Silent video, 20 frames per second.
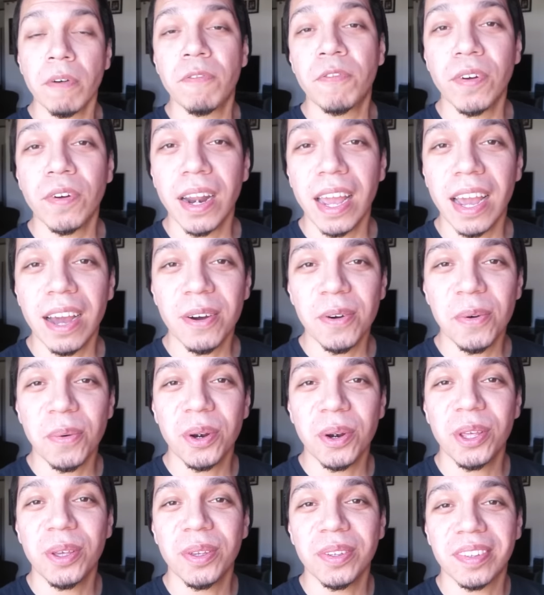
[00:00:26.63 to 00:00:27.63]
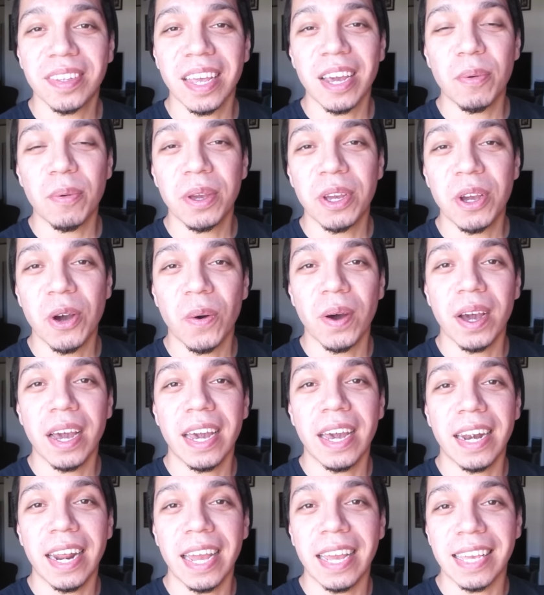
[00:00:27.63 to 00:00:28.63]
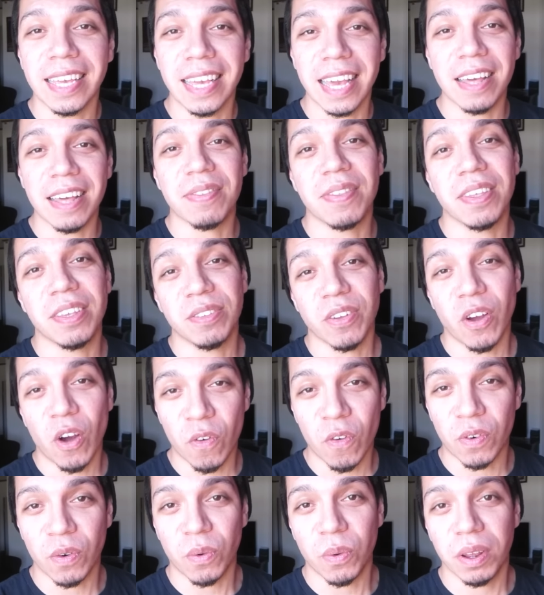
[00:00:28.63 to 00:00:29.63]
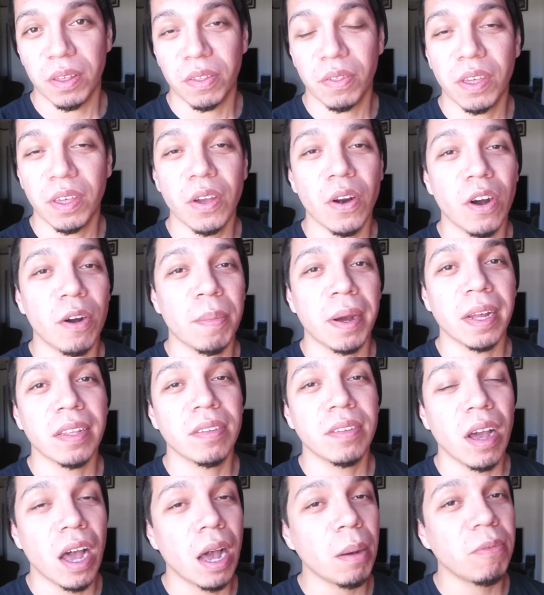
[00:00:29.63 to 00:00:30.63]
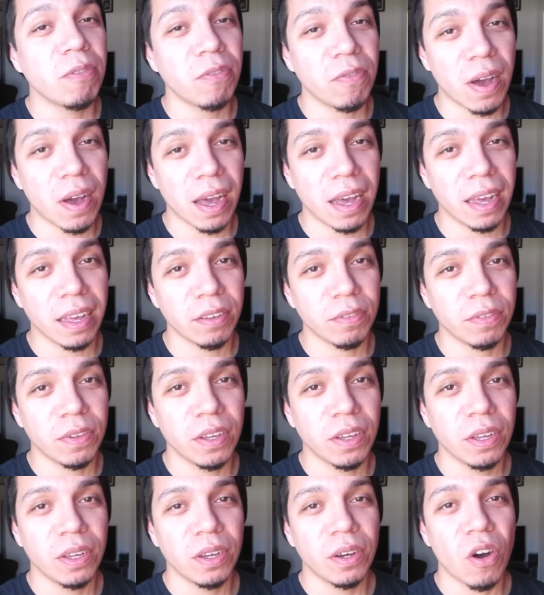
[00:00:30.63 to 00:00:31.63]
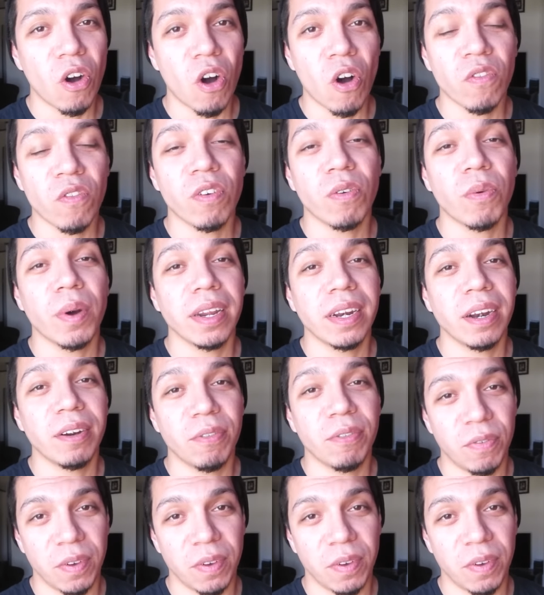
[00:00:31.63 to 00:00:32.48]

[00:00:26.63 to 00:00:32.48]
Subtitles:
But for now, what do you say we go ahead and get this over with? Here are my top 5 overrated